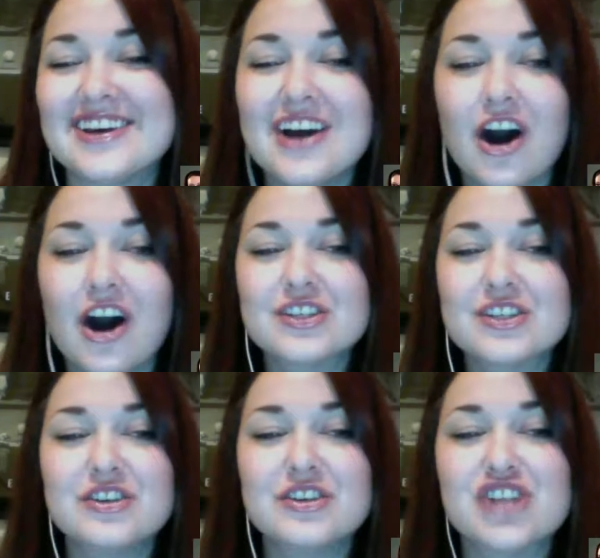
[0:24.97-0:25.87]
Also,
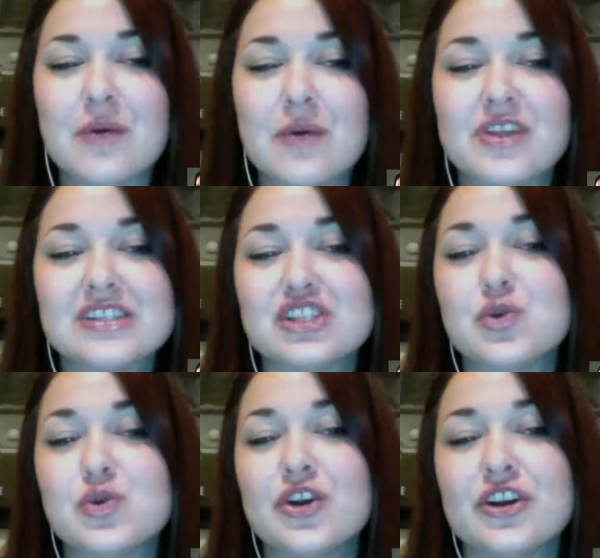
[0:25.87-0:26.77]
you can chat with us on
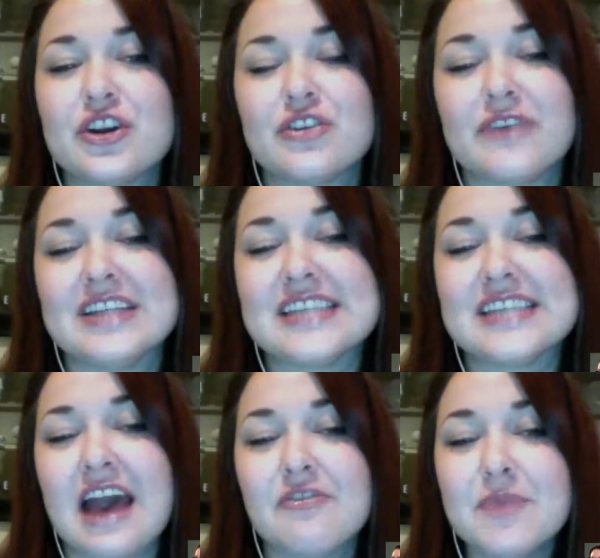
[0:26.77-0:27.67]
Twitter at
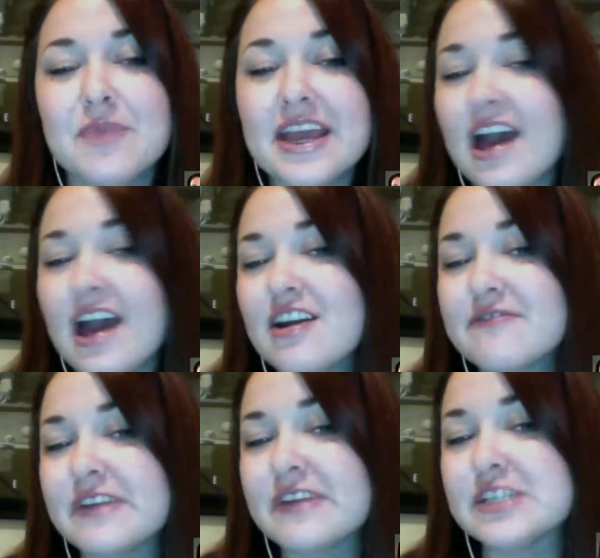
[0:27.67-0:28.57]
HerFantasyFB and
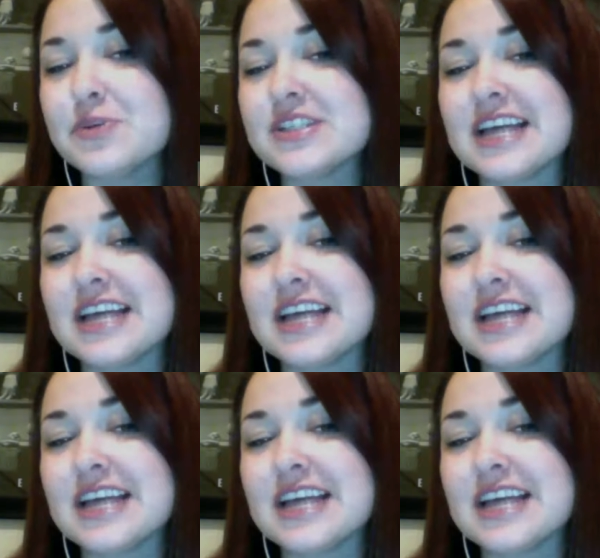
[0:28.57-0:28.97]
on Facebook